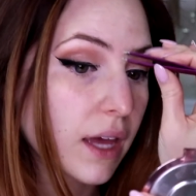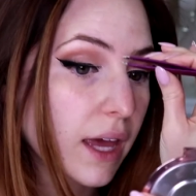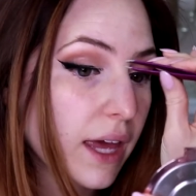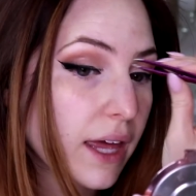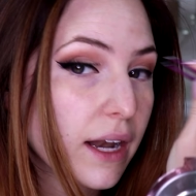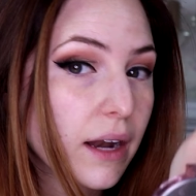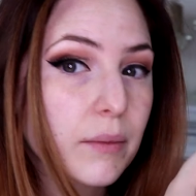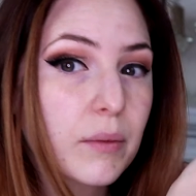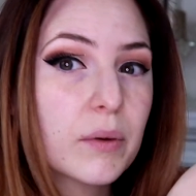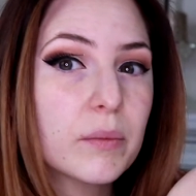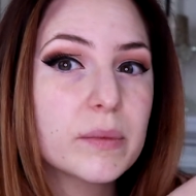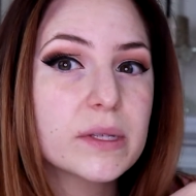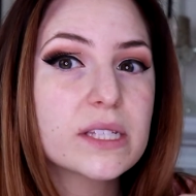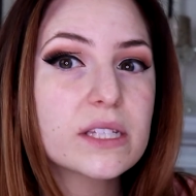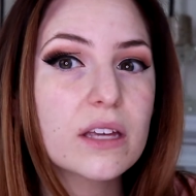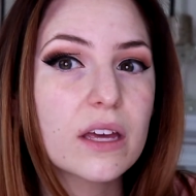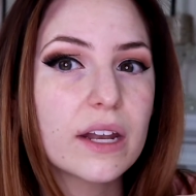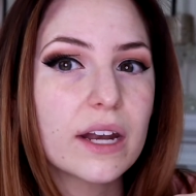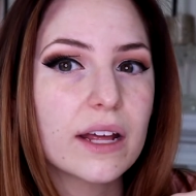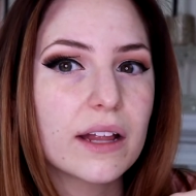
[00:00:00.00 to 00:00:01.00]
And I'm
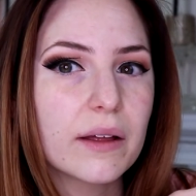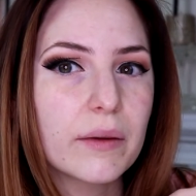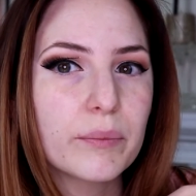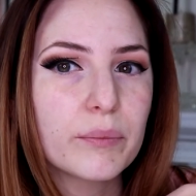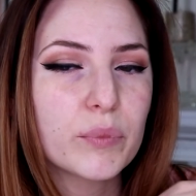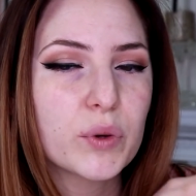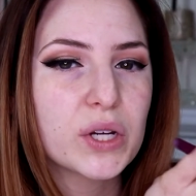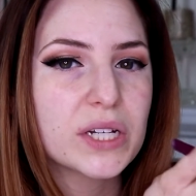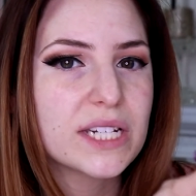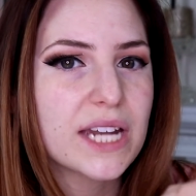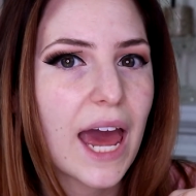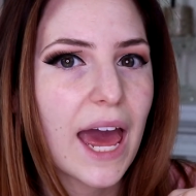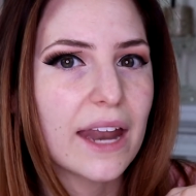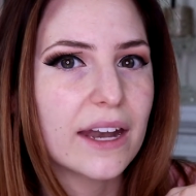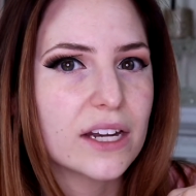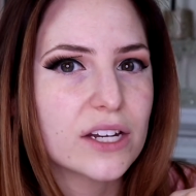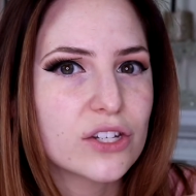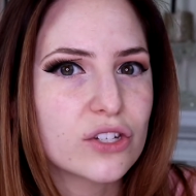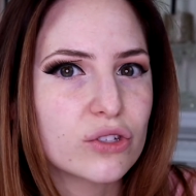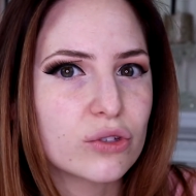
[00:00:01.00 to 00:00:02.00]
almost gonna
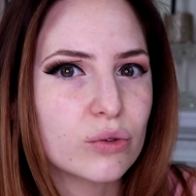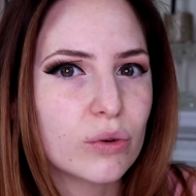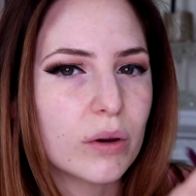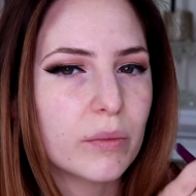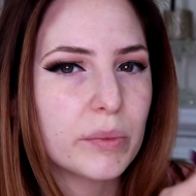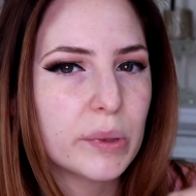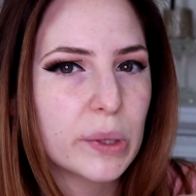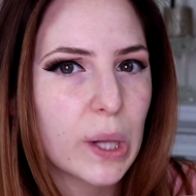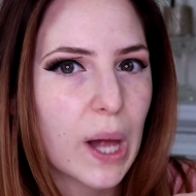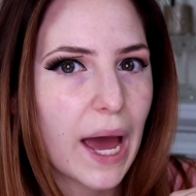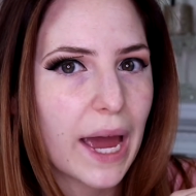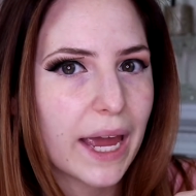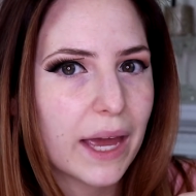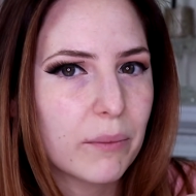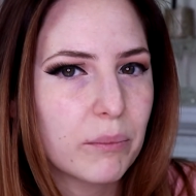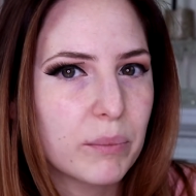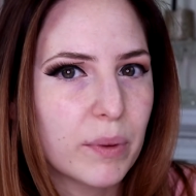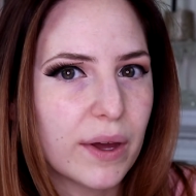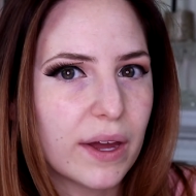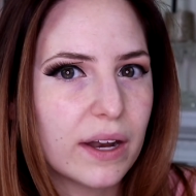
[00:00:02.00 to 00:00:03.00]
pretend to apply
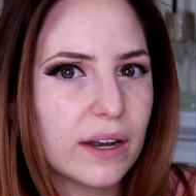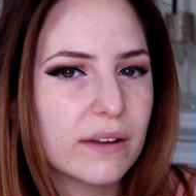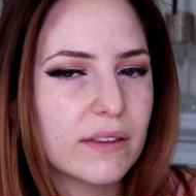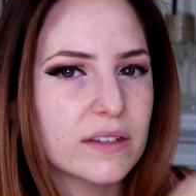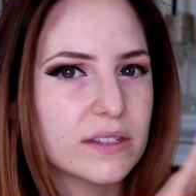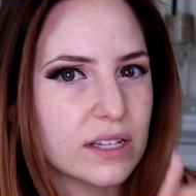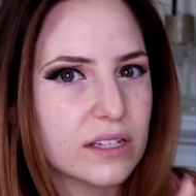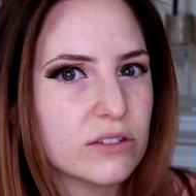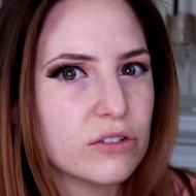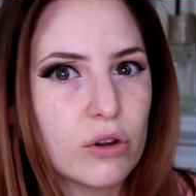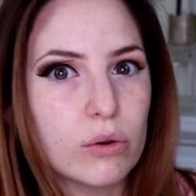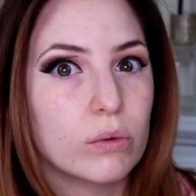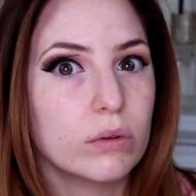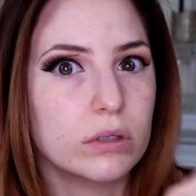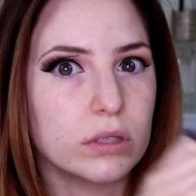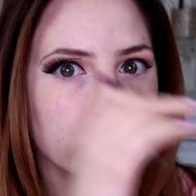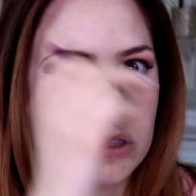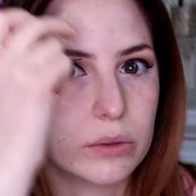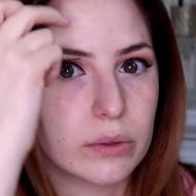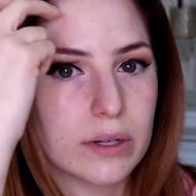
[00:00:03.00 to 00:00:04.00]
it, but this has no
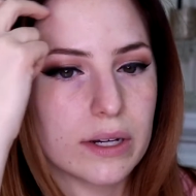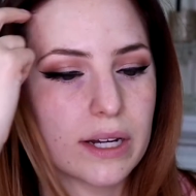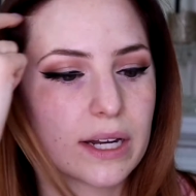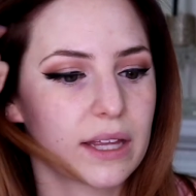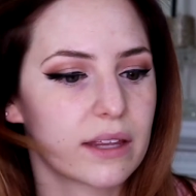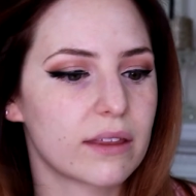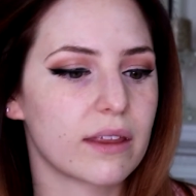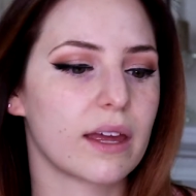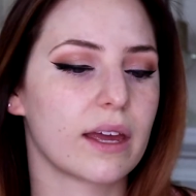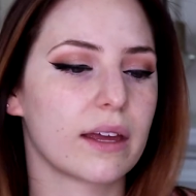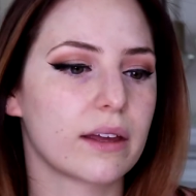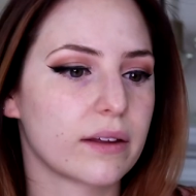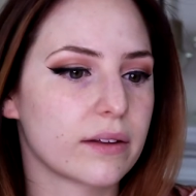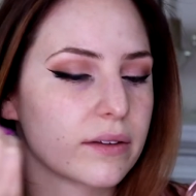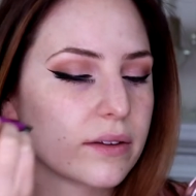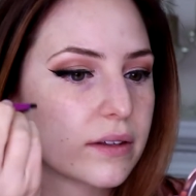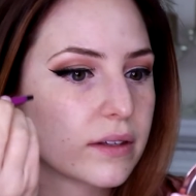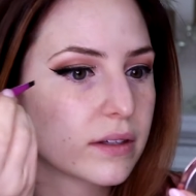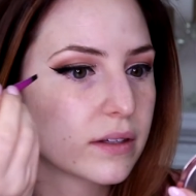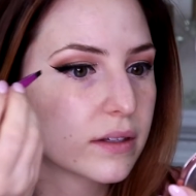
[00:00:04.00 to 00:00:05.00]
glue or anything.